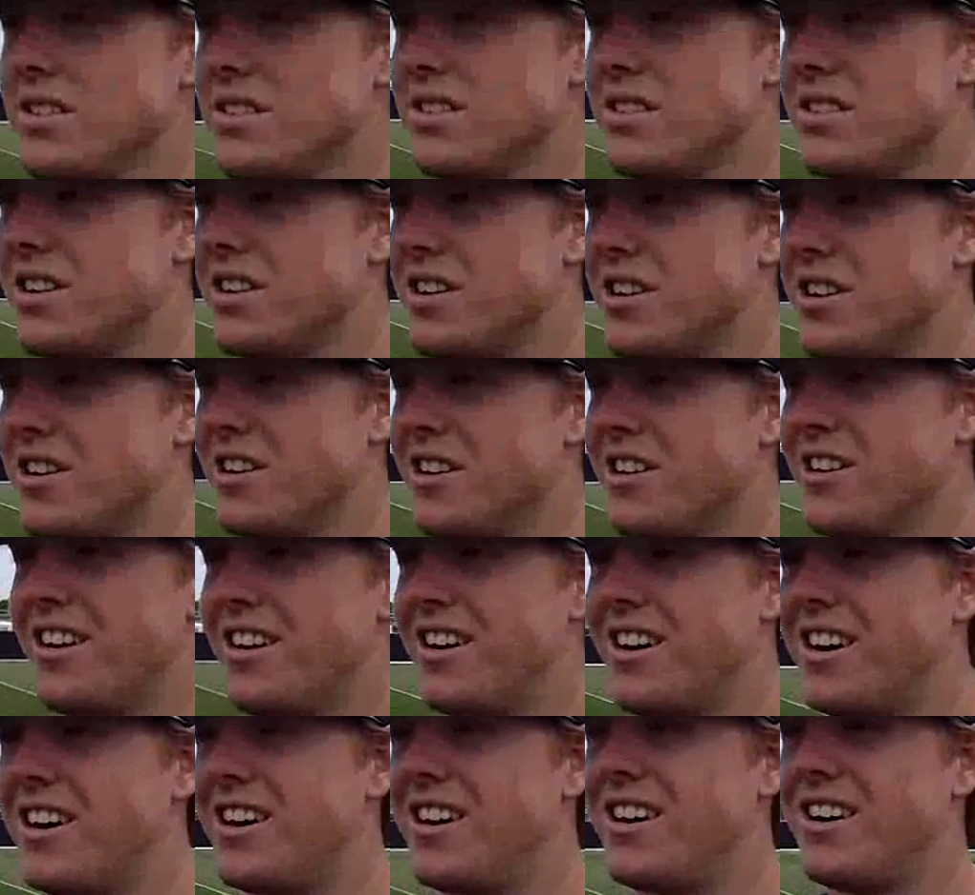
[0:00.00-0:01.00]
in center,
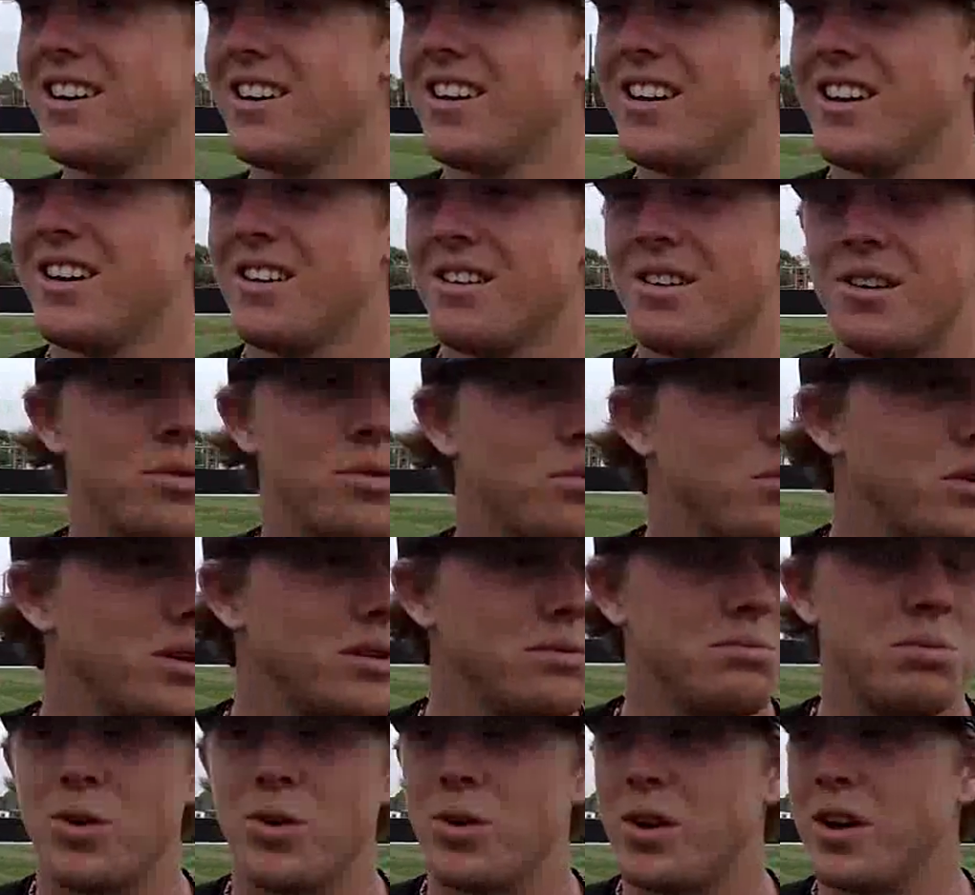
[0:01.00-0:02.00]
and the
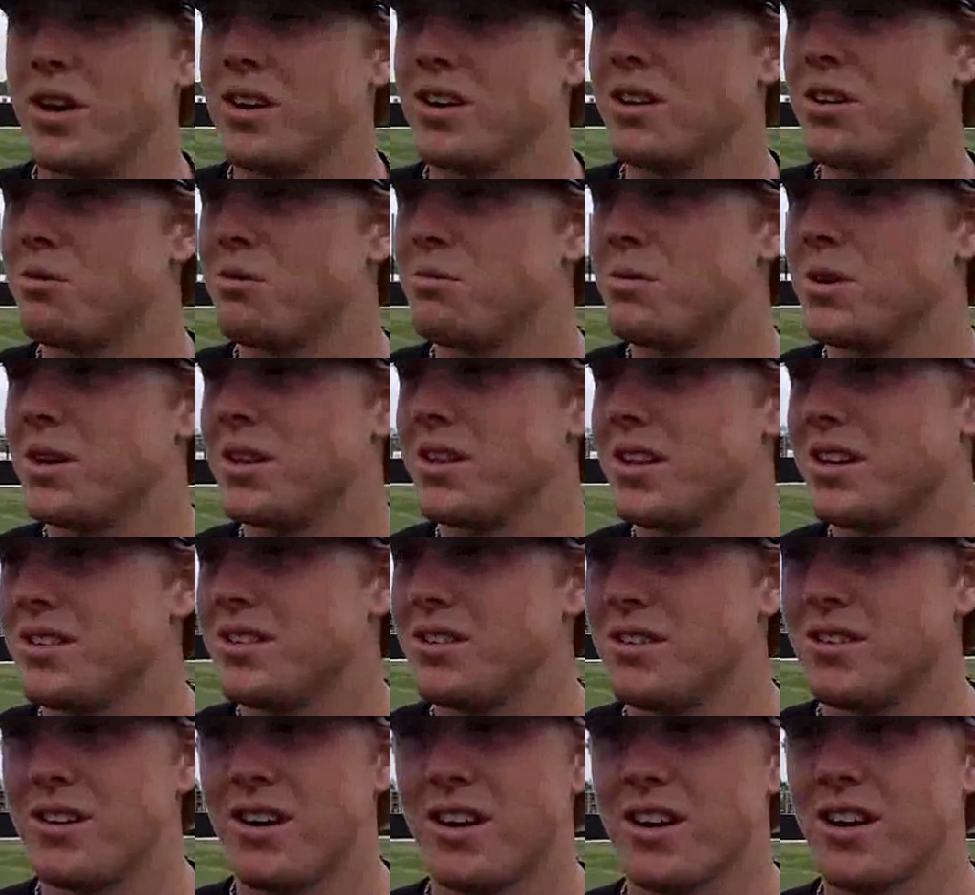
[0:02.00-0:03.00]
wind blowing in a little bit,
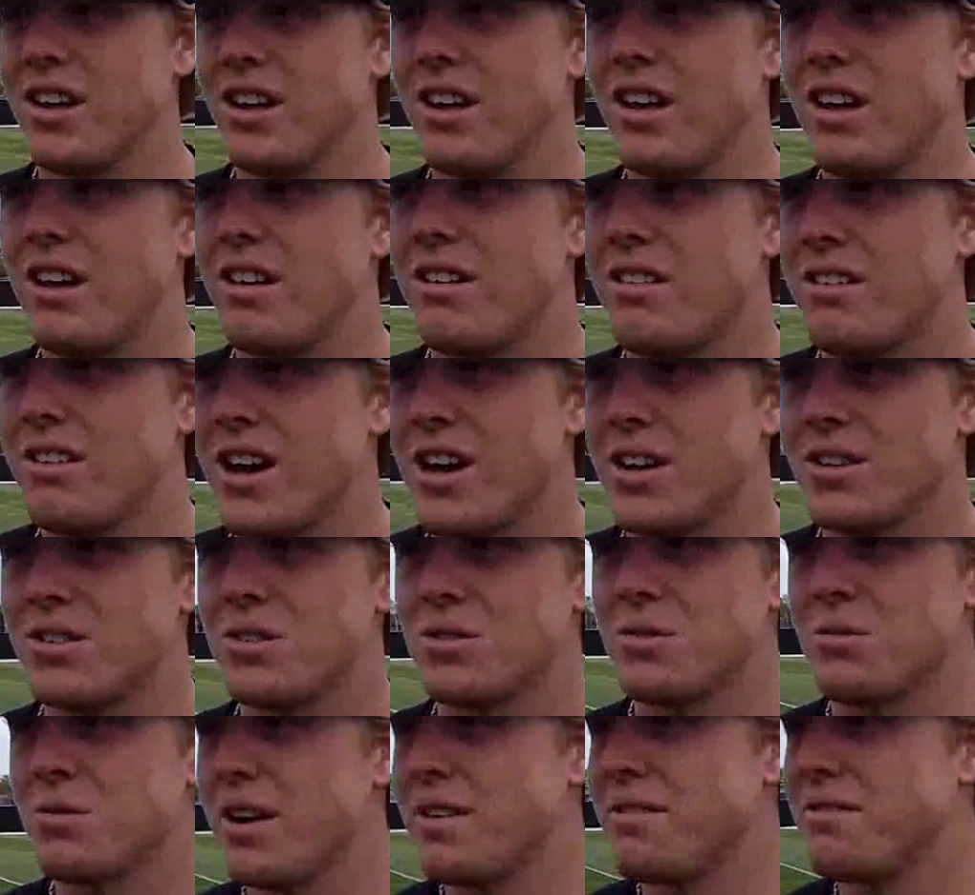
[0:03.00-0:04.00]
you're not going to get anything
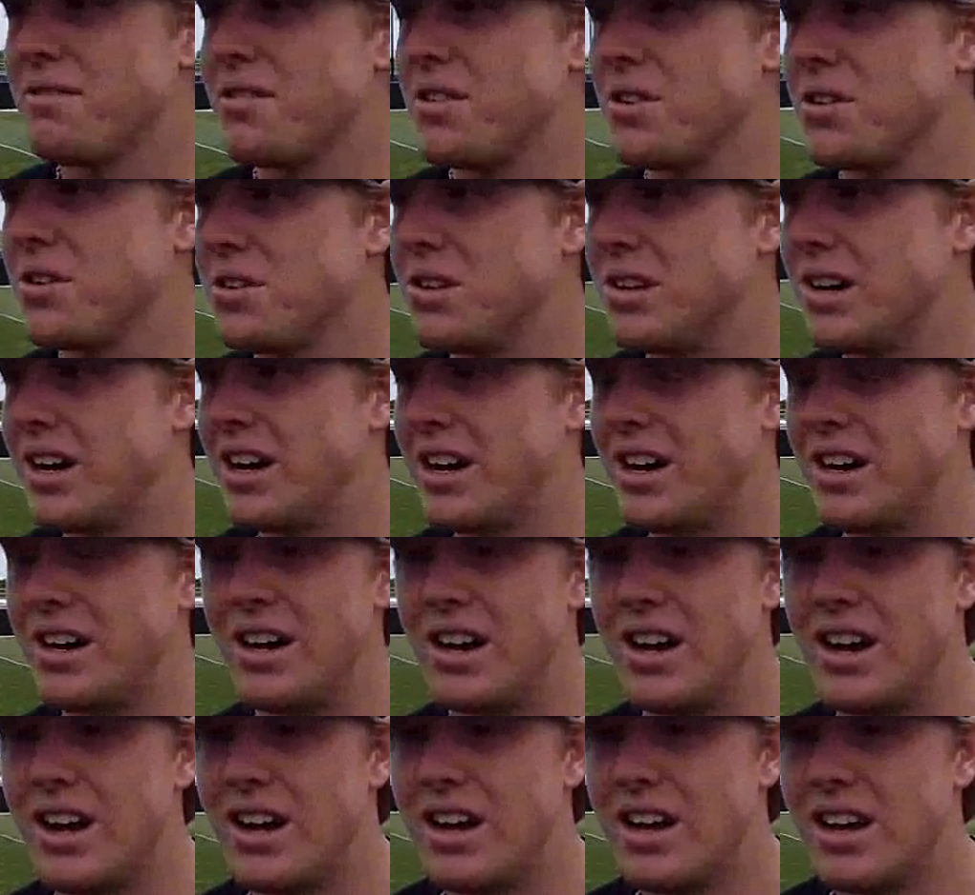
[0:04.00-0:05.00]
out to right field.
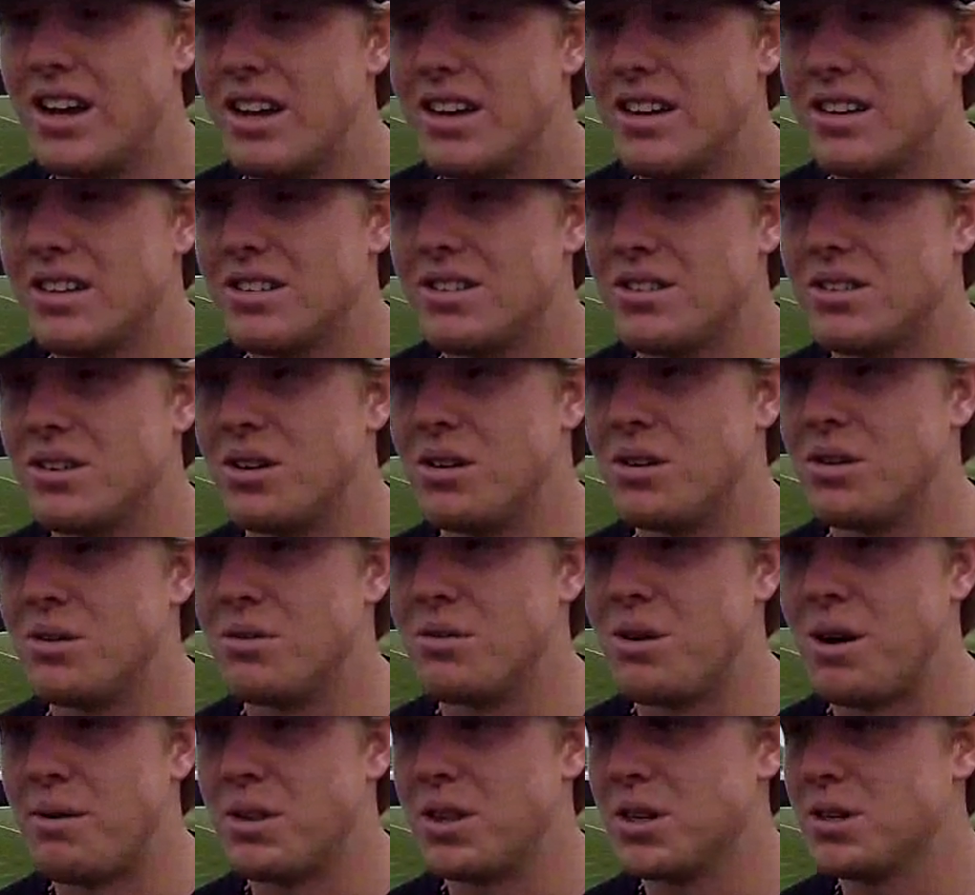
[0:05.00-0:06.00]
So,
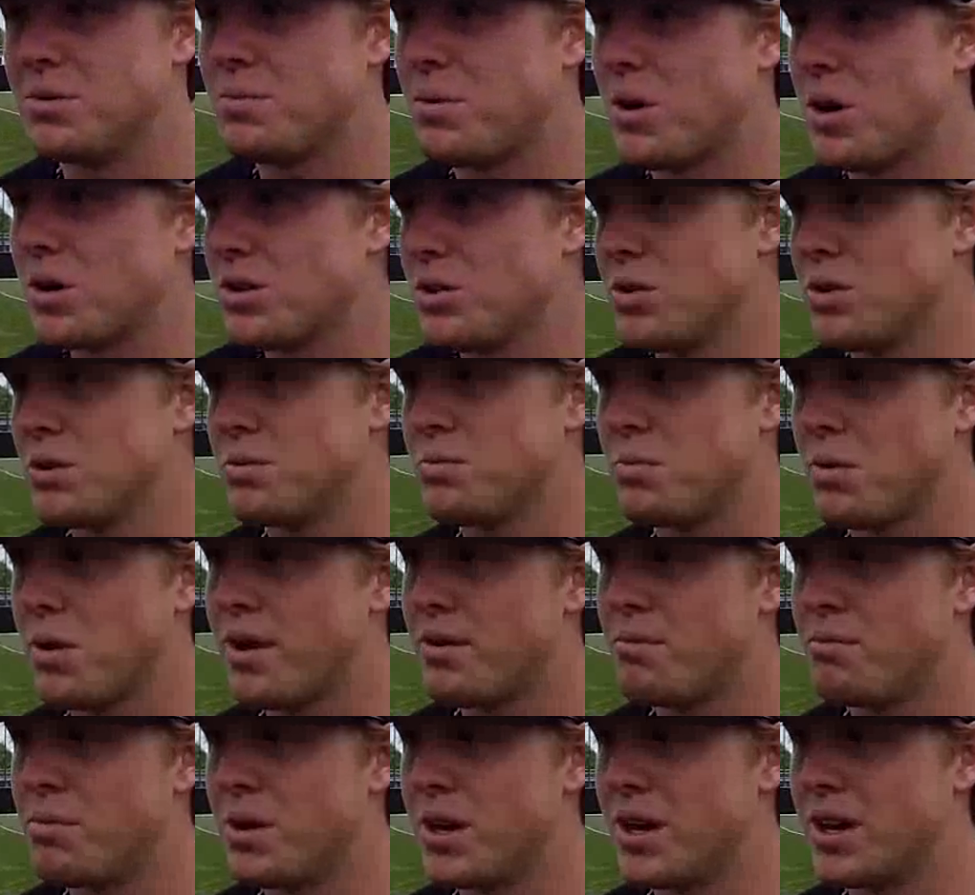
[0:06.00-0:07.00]
I mean, this park's always
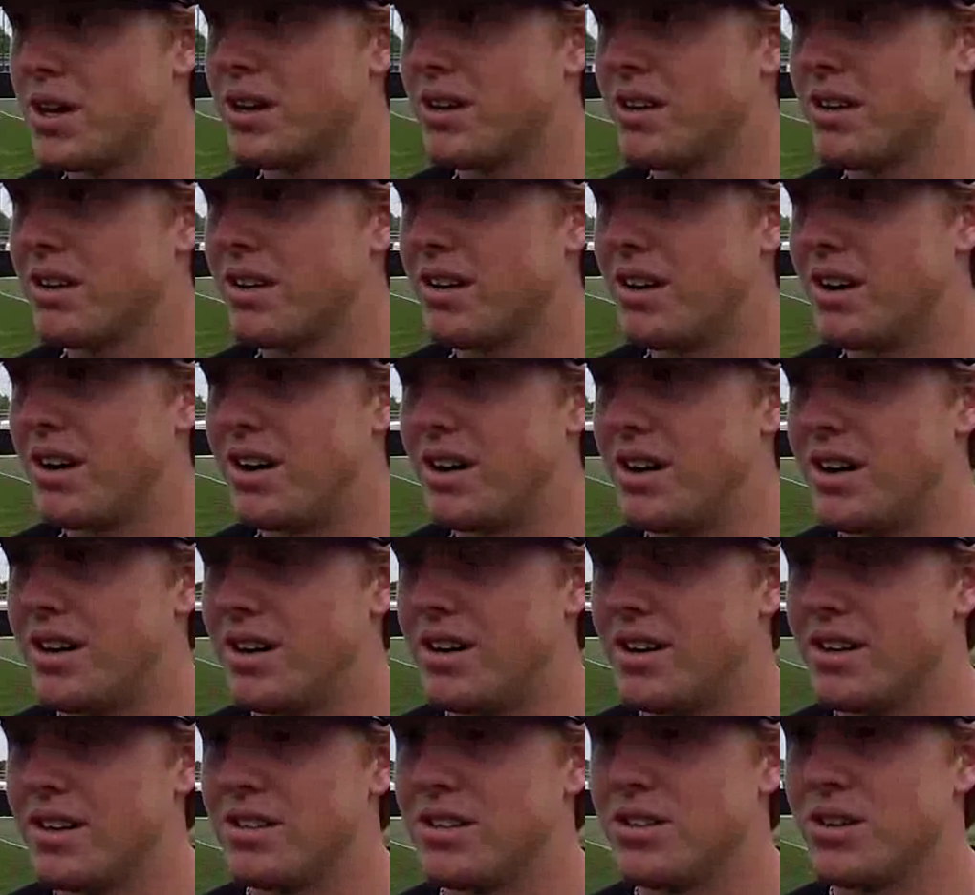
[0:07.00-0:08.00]
played big.
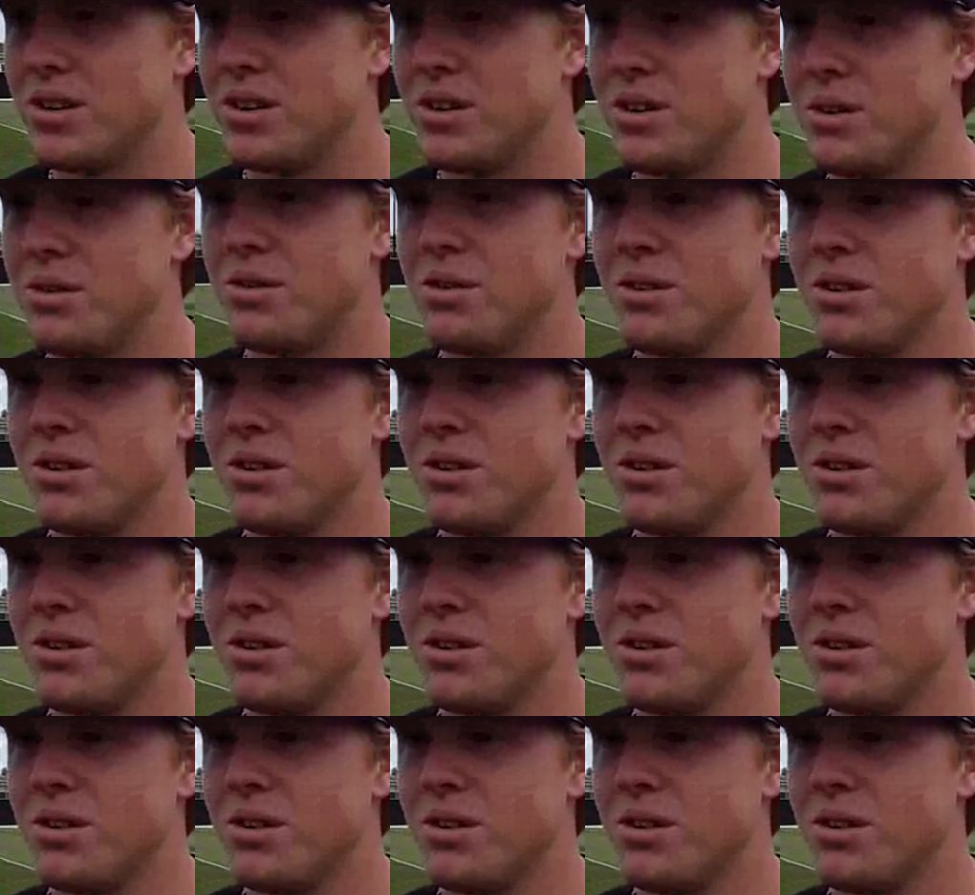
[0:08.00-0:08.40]
So, I